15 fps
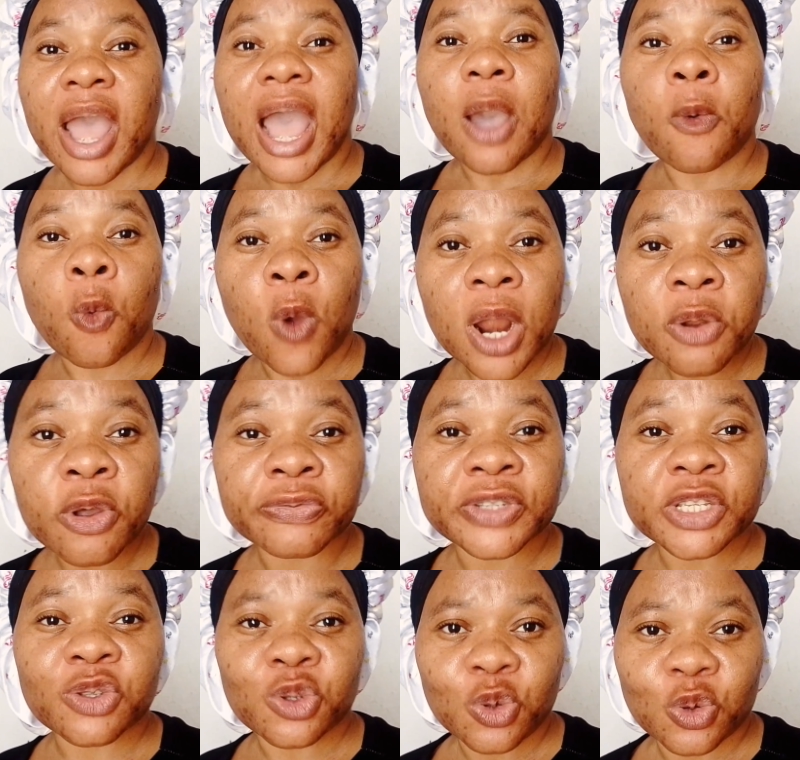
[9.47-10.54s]
And one of
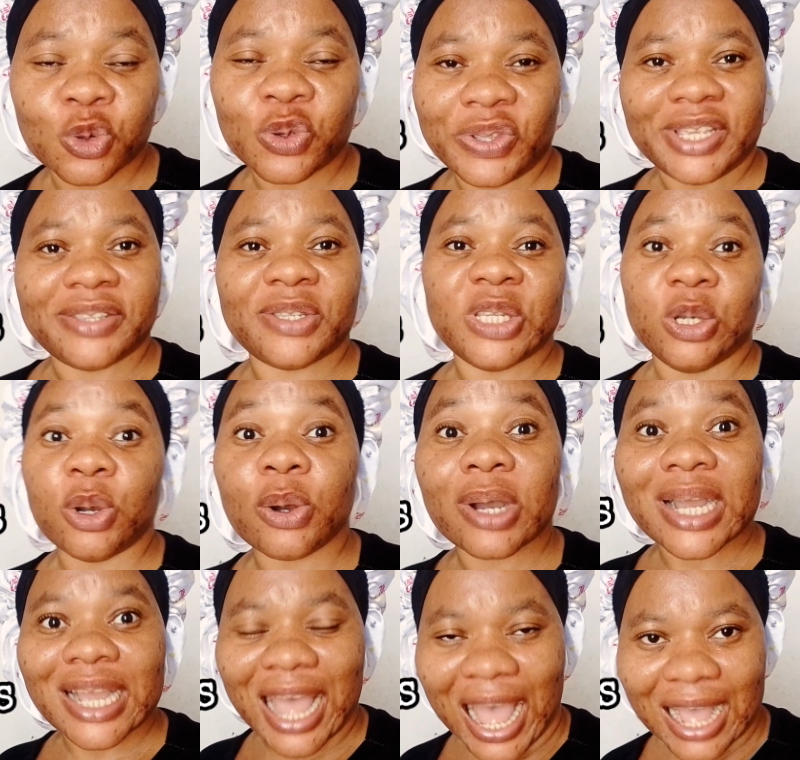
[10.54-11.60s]
these hook is your
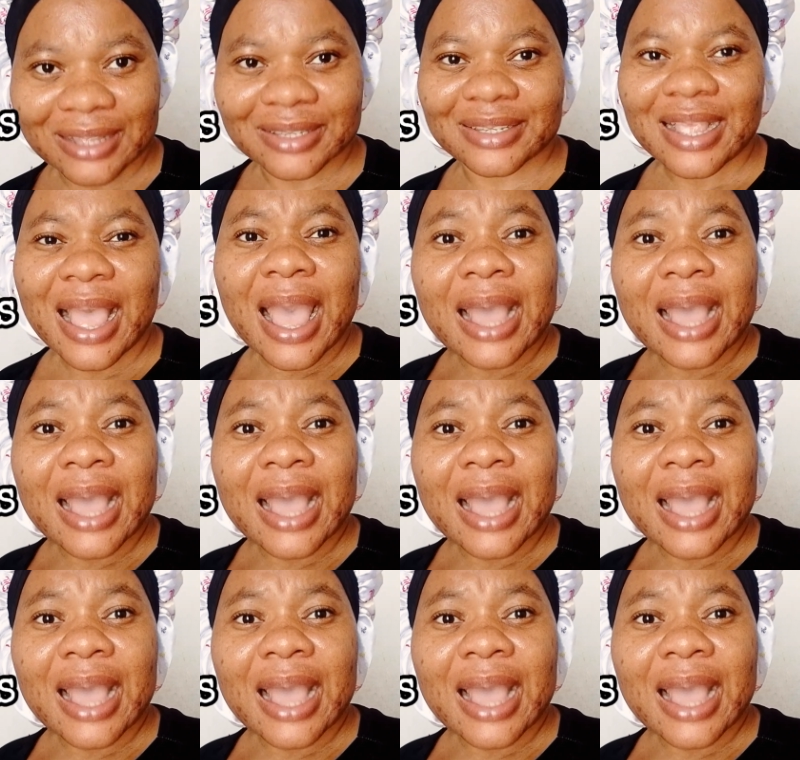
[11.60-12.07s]
cast.